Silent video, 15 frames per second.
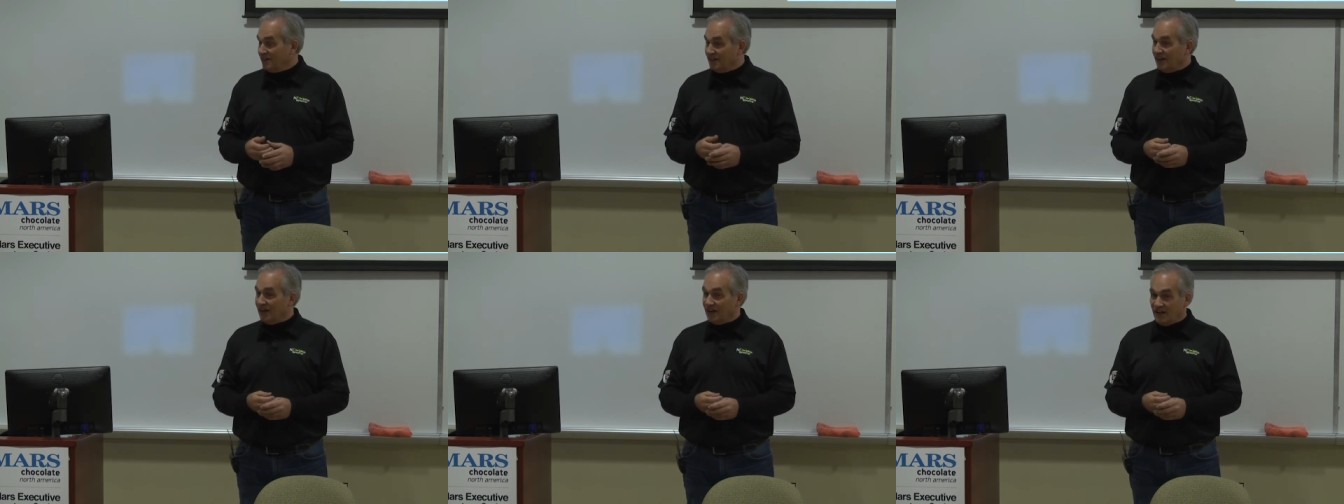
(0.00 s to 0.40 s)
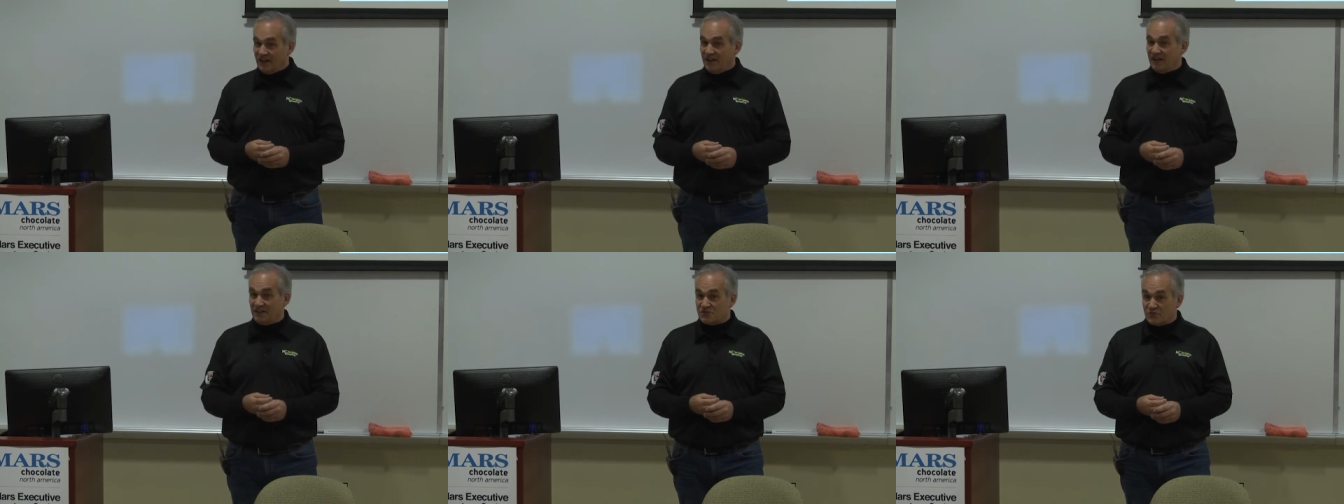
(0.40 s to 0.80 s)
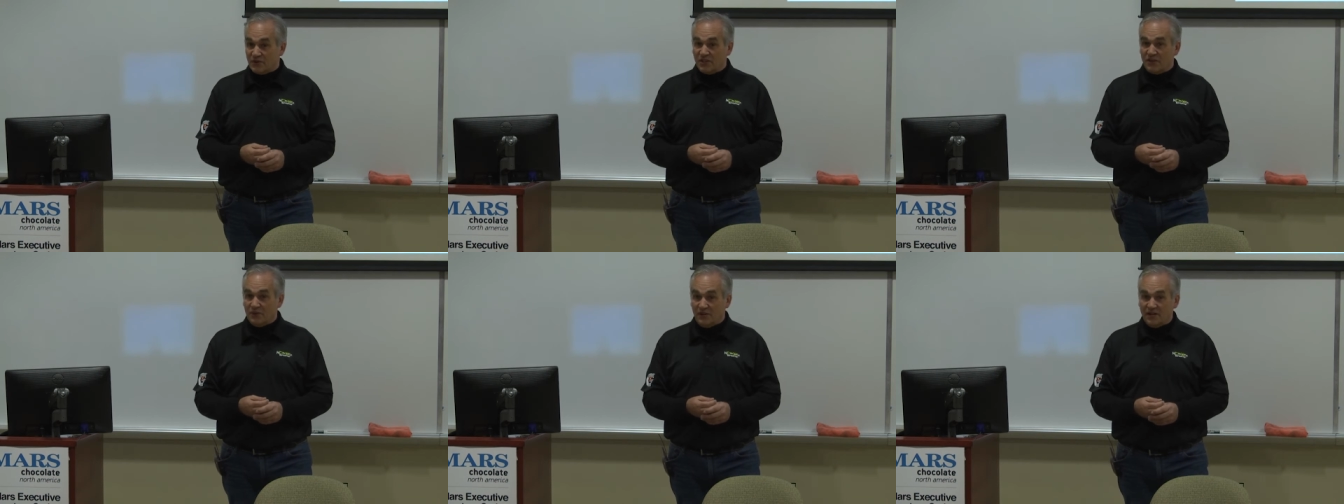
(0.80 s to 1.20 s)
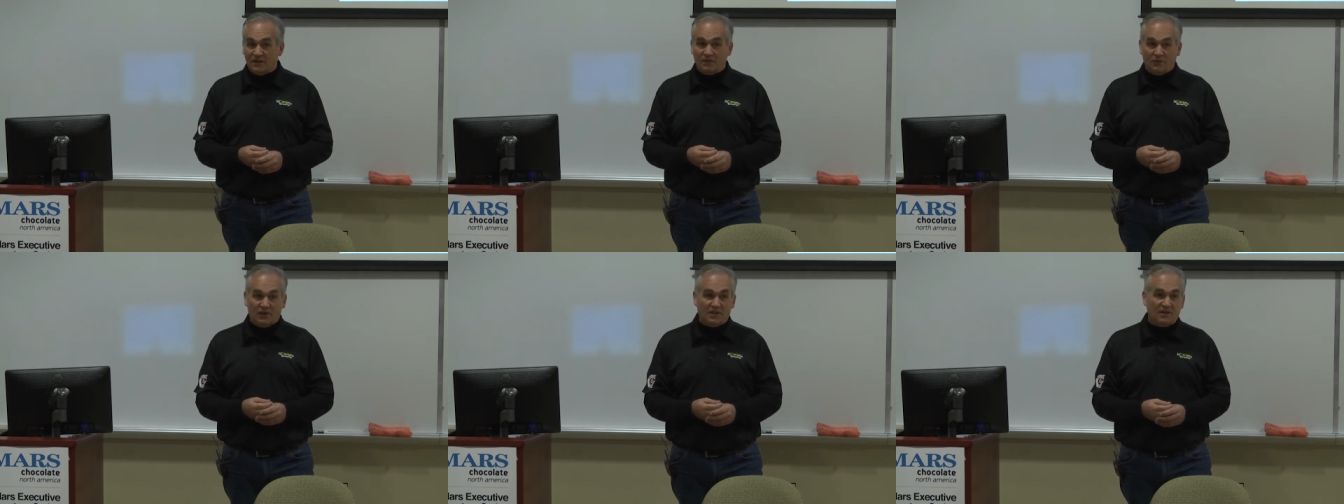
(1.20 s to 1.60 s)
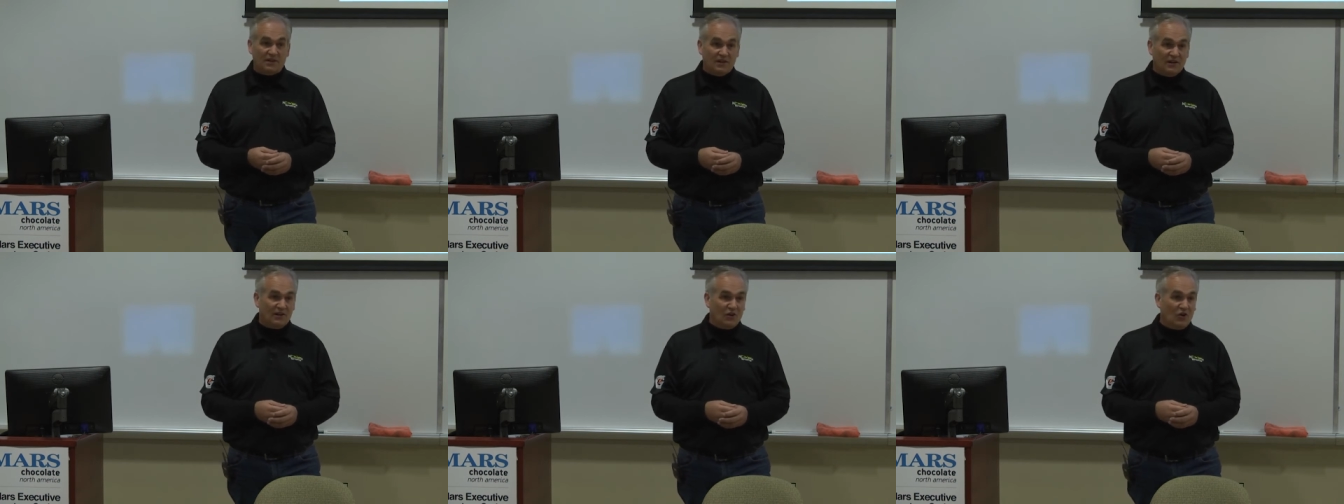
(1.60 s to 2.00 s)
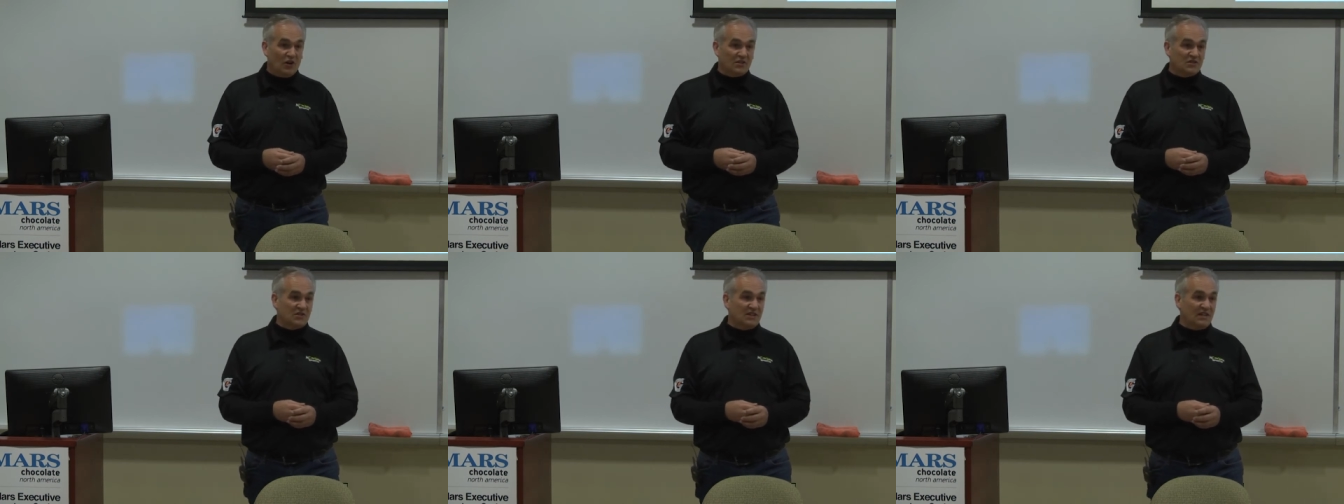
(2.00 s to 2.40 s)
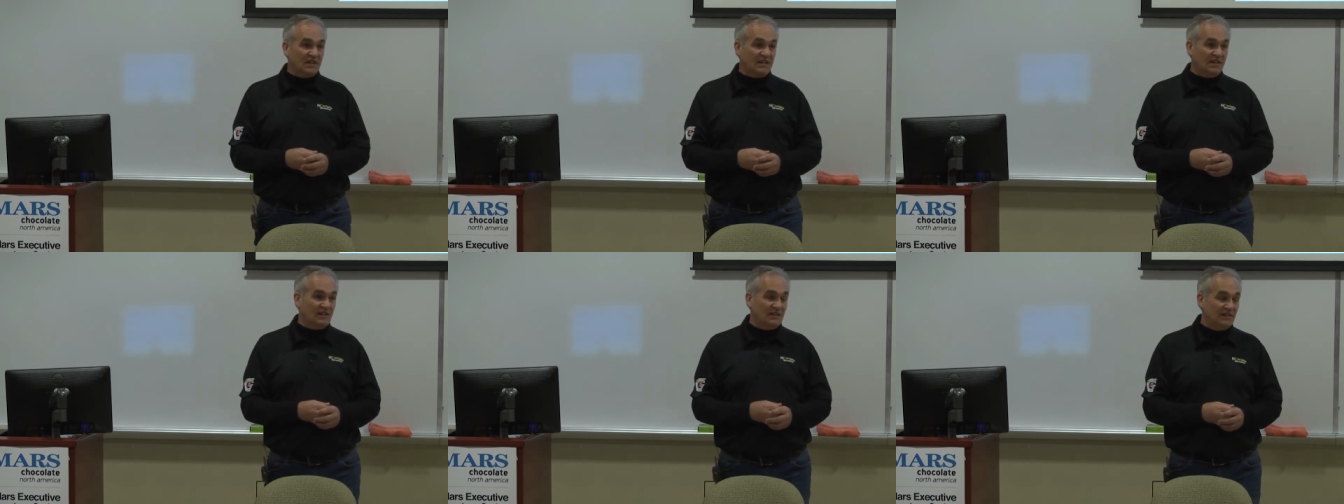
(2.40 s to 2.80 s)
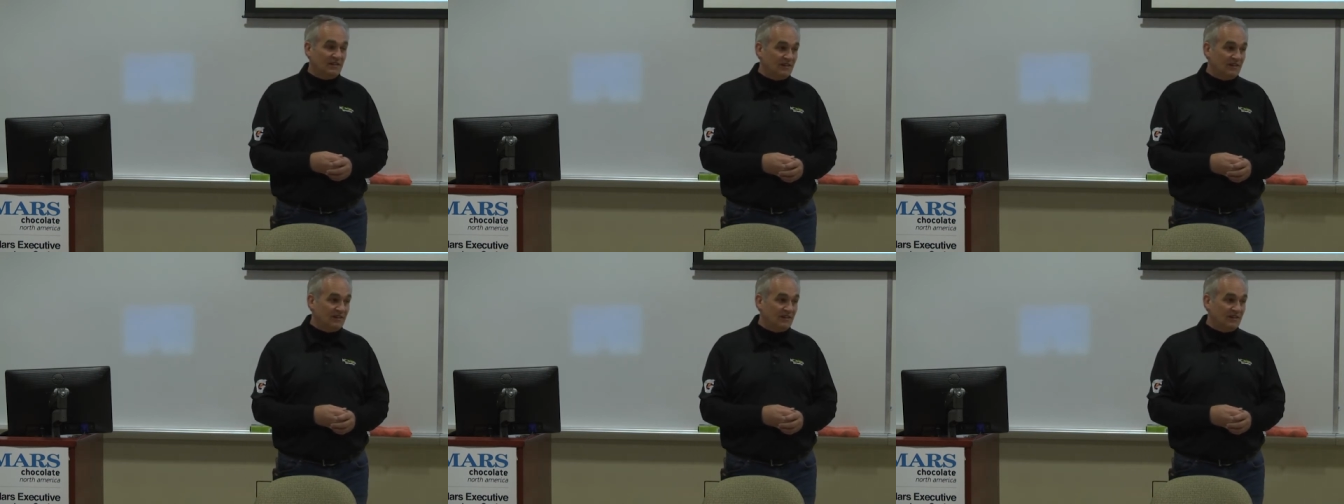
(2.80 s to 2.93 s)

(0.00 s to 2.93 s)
And, uh, and that's really what, what uh, launched the,